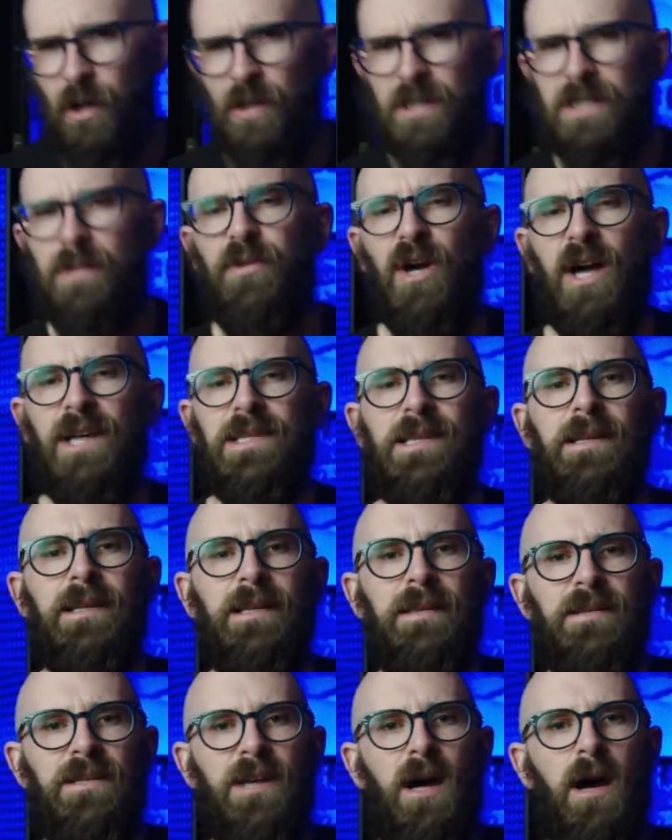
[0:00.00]
Not
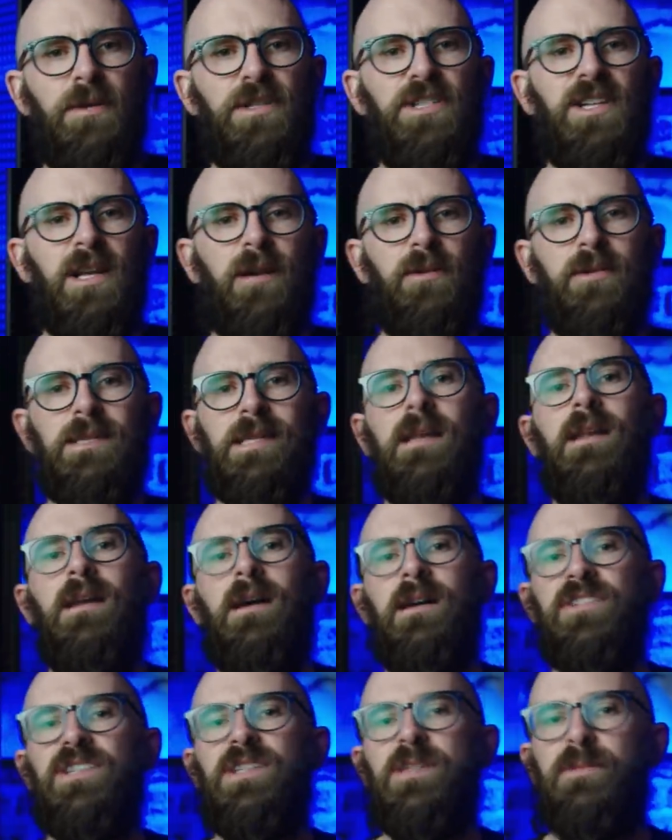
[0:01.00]
surprisingly, the Derbyshire was the
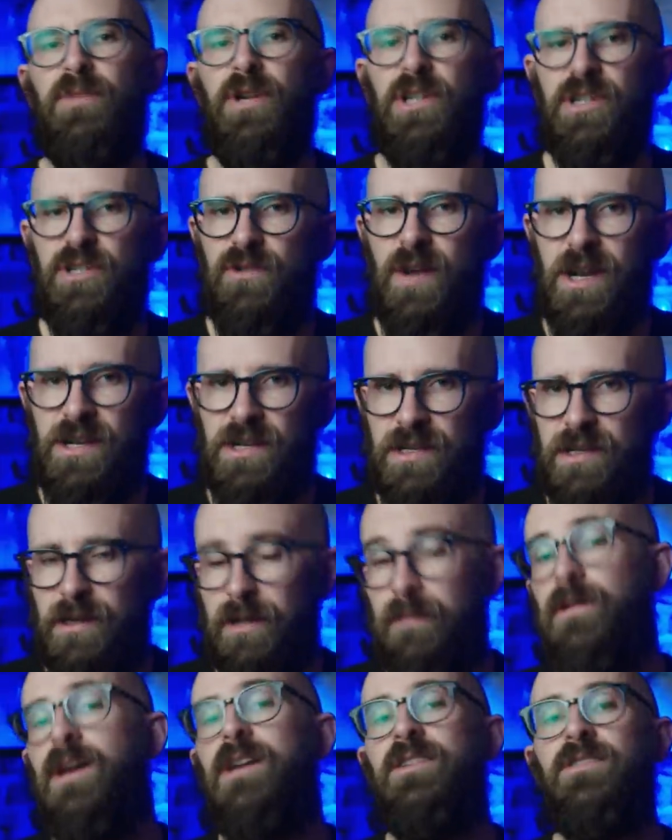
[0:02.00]
largest British
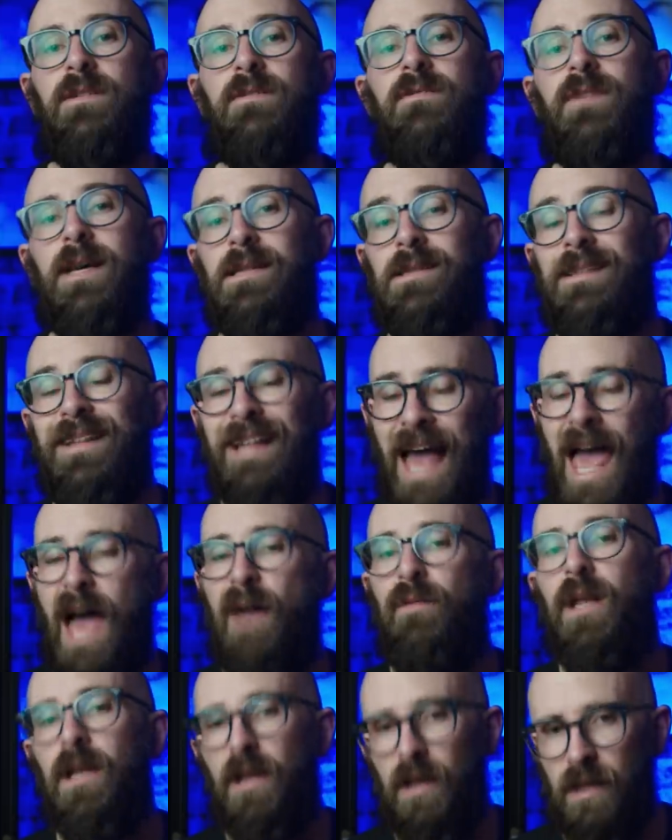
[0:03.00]
registered merchant vessel
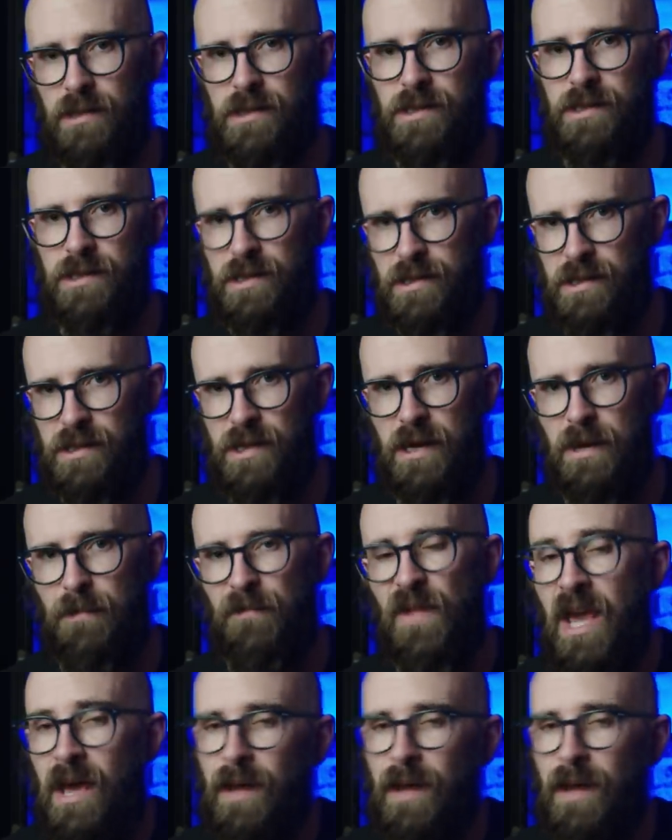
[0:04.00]
ever lost at sea.